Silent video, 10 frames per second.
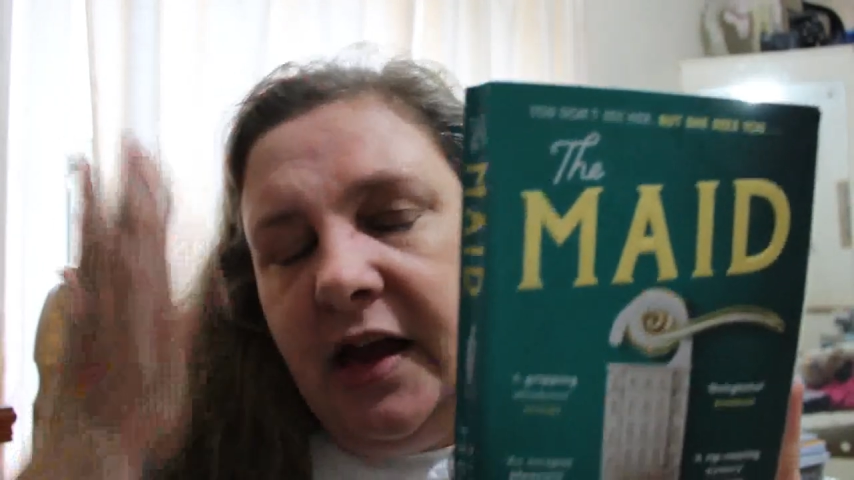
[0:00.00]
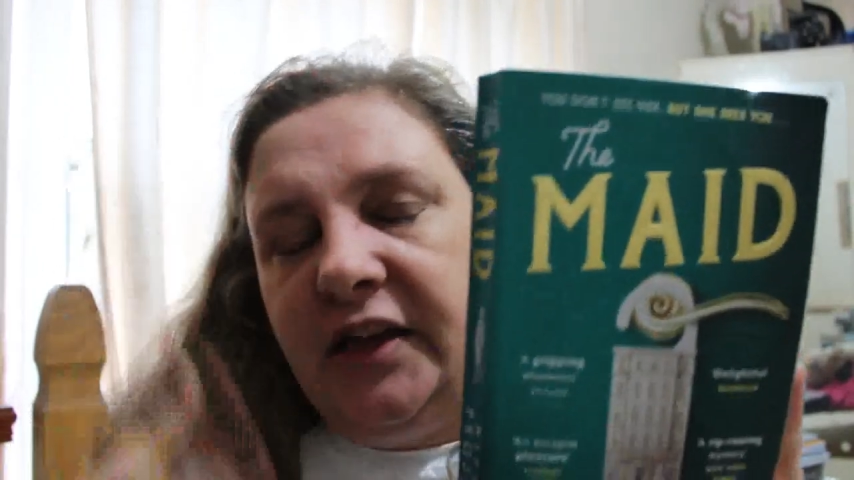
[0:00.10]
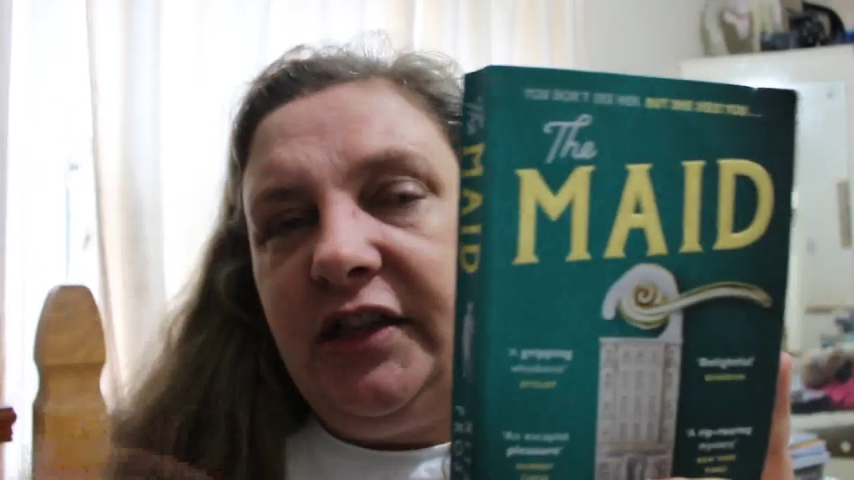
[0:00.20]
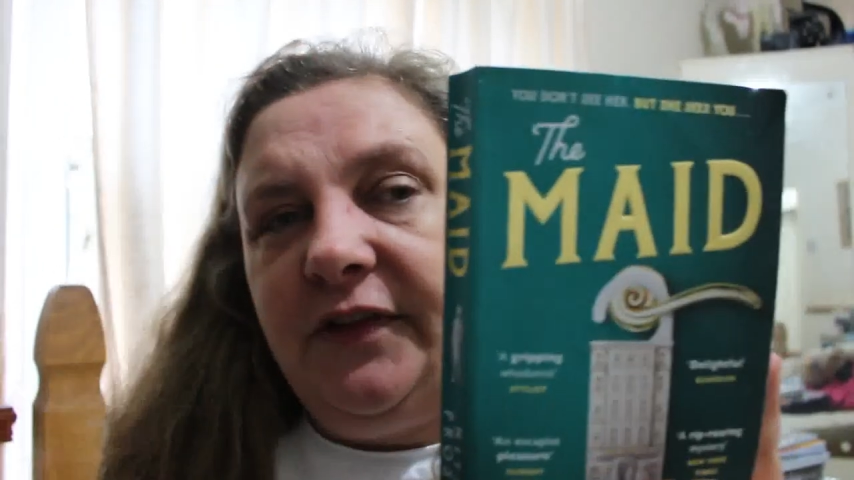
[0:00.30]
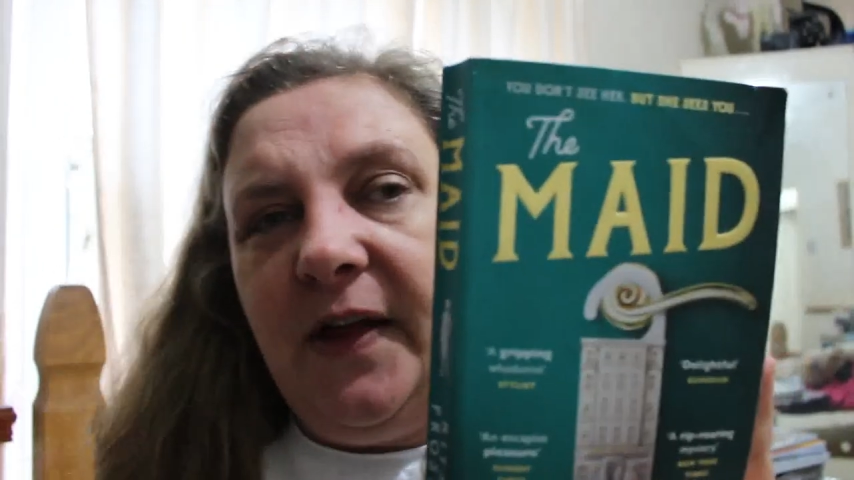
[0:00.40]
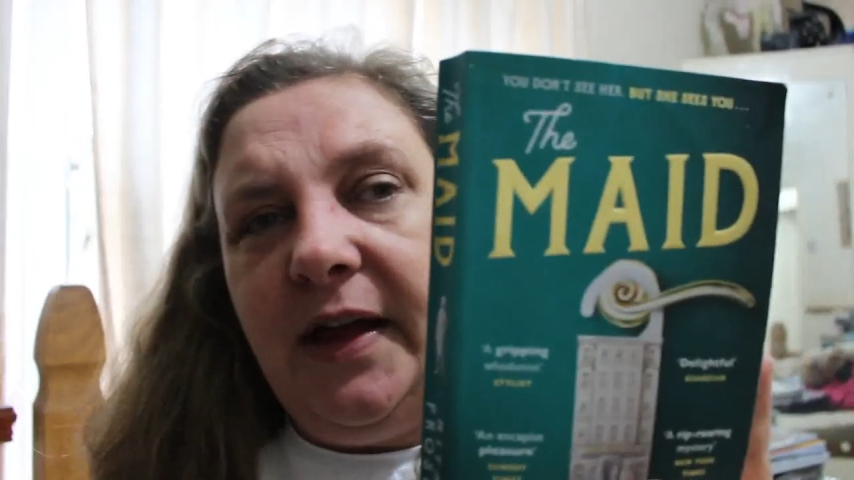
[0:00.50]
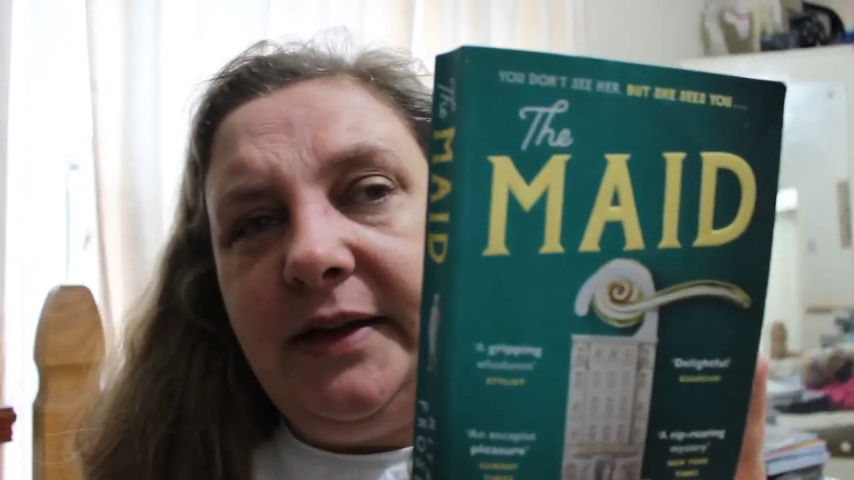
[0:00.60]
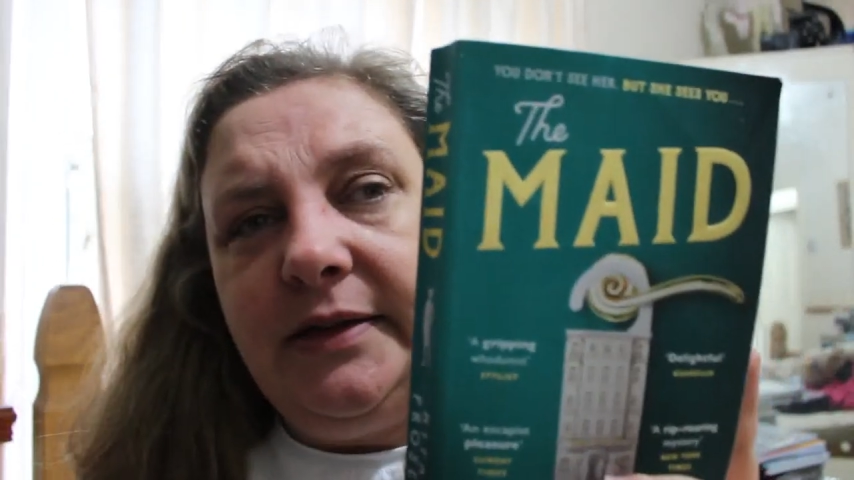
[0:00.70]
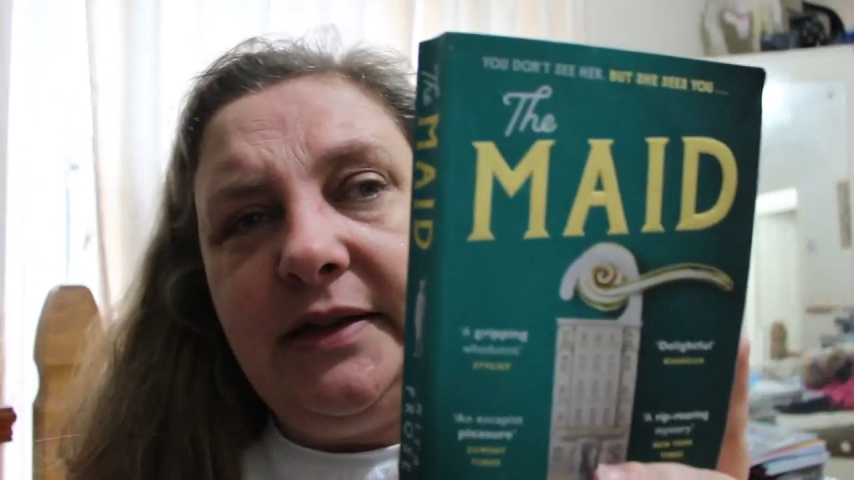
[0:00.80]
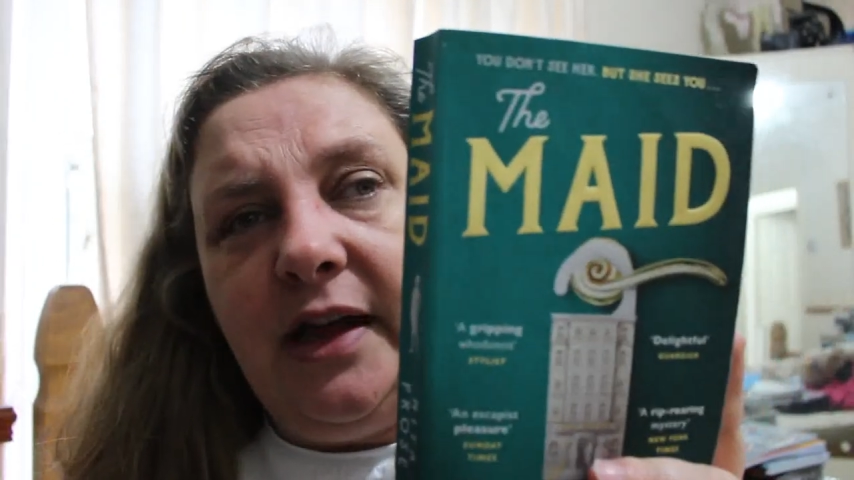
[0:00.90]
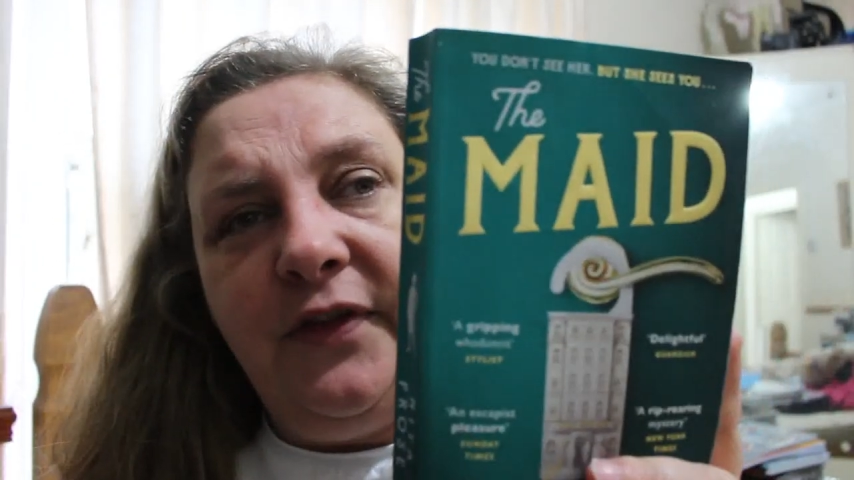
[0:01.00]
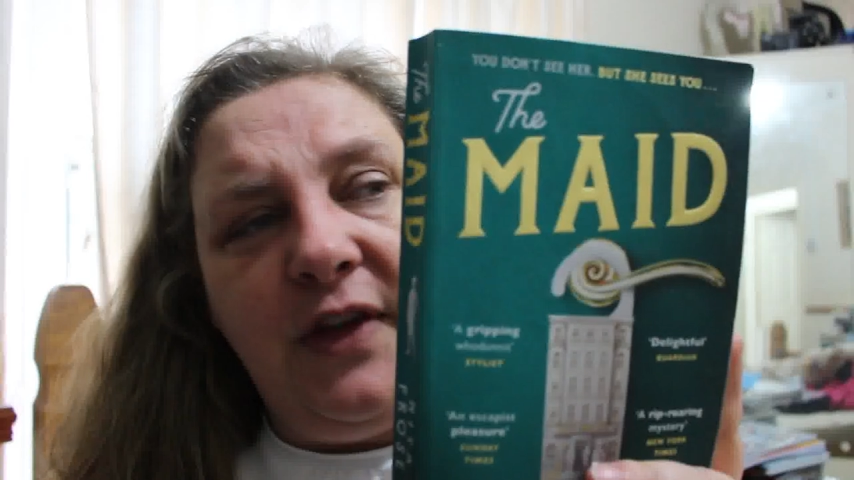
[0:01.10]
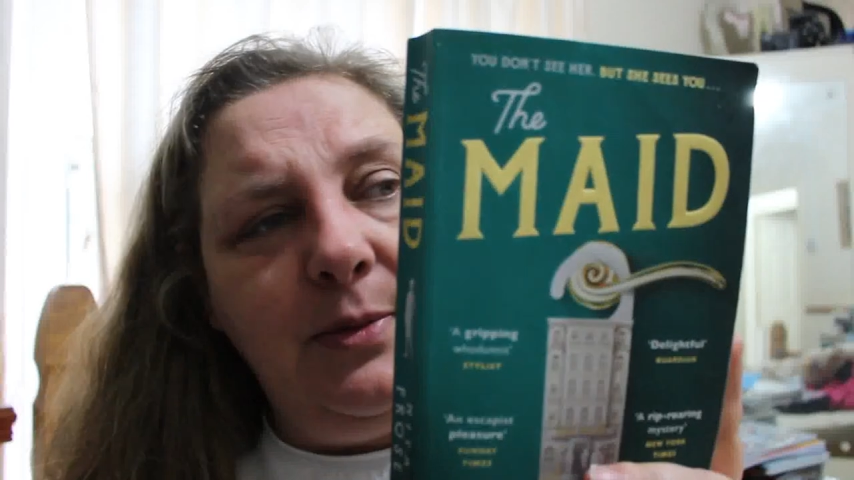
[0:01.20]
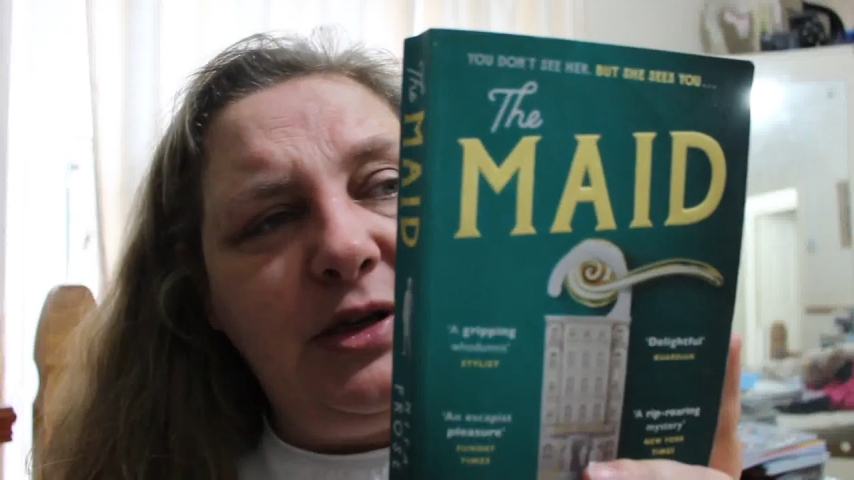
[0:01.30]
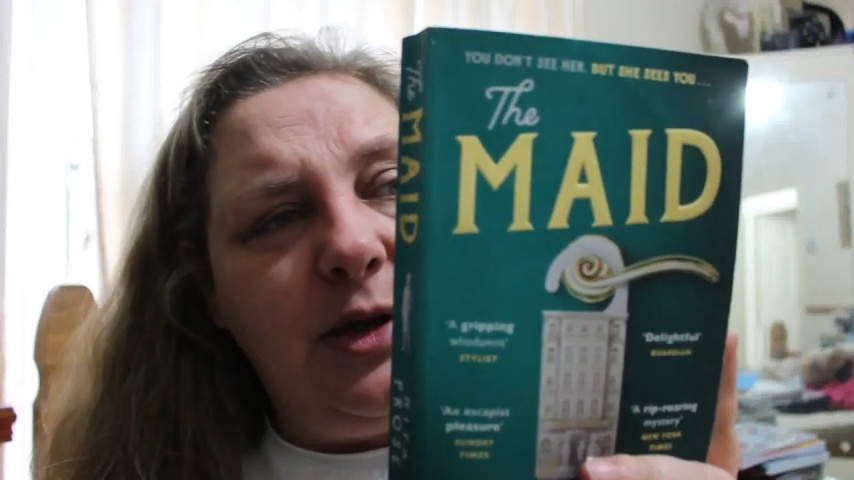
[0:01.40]
She finds a
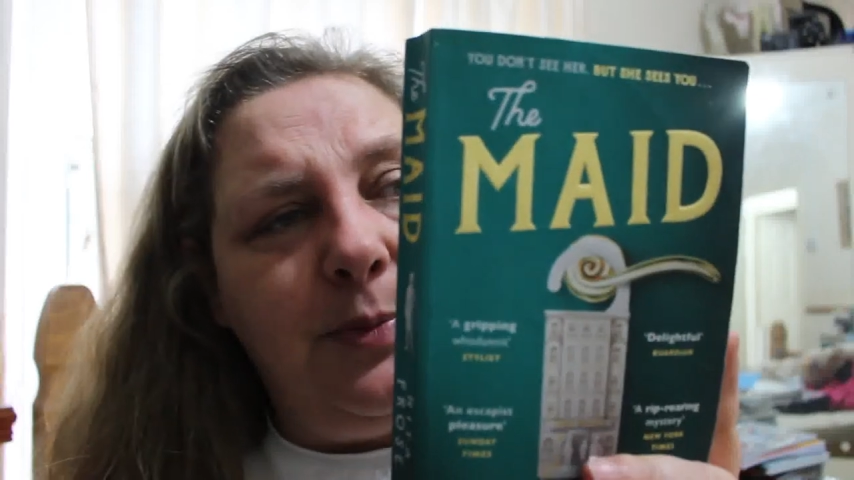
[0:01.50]
famous